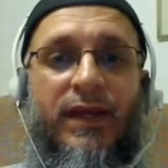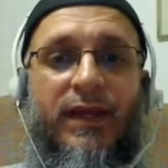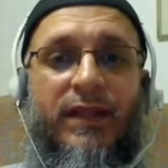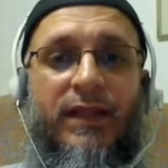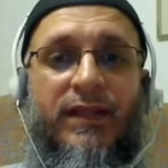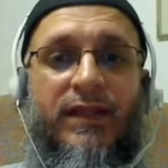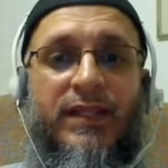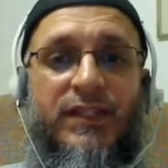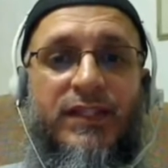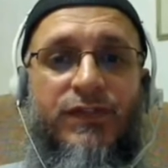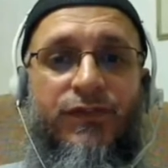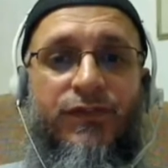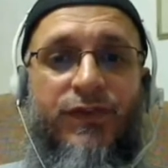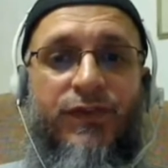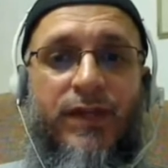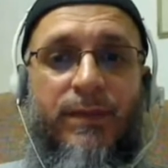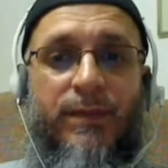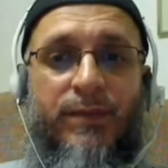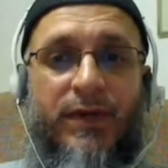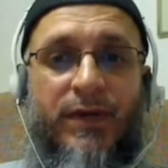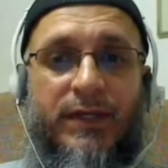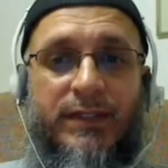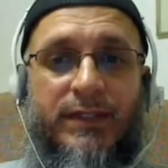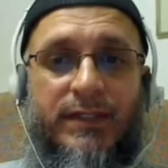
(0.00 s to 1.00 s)
This free
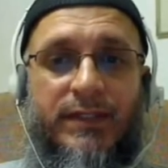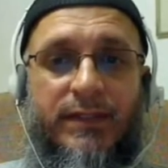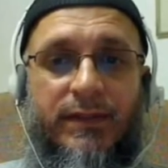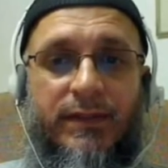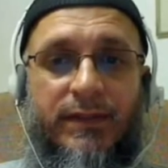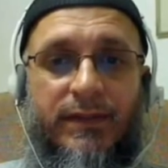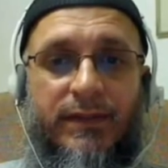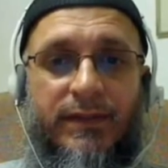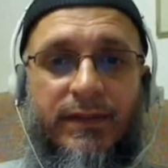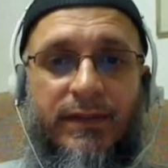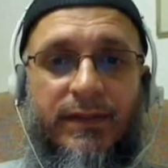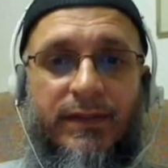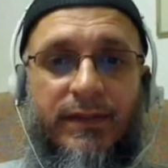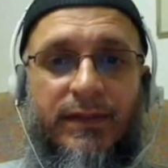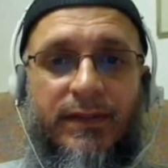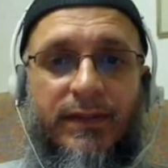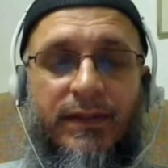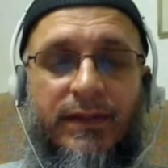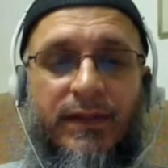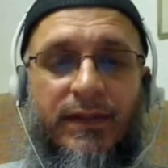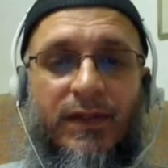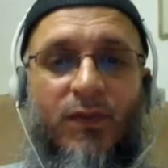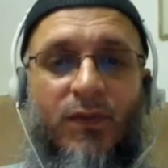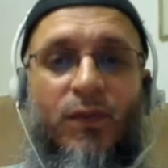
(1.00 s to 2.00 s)
person
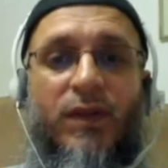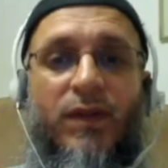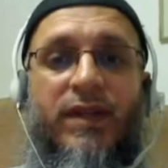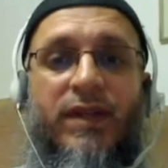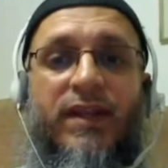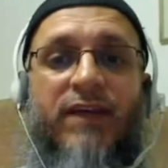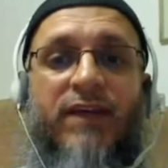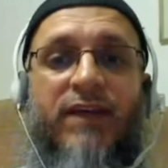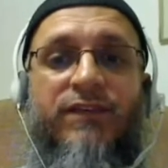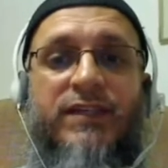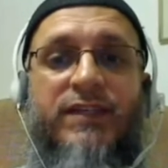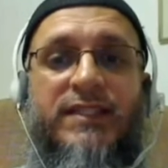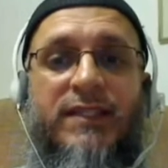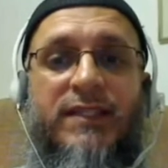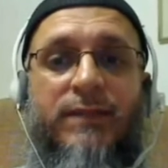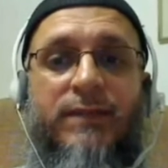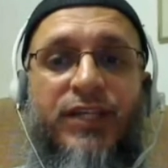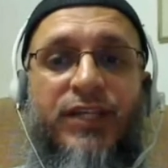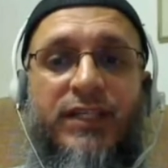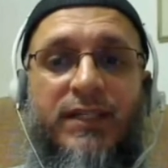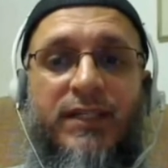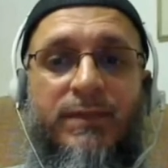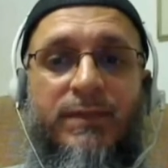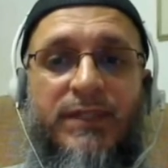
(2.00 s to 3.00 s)
will never
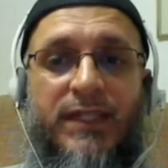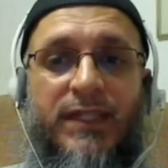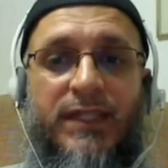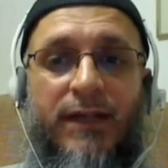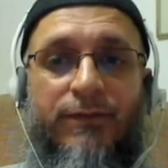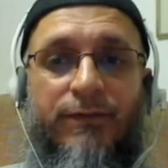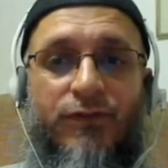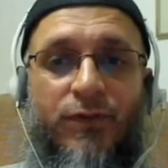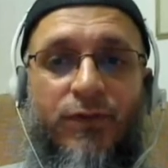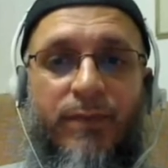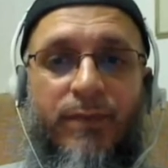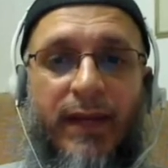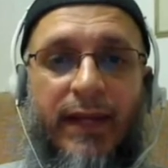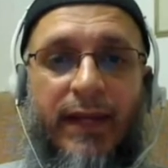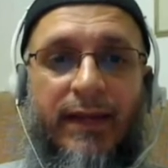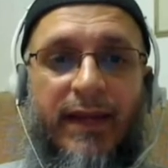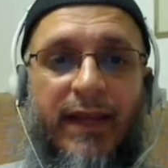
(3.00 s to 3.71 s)
subject himself to man,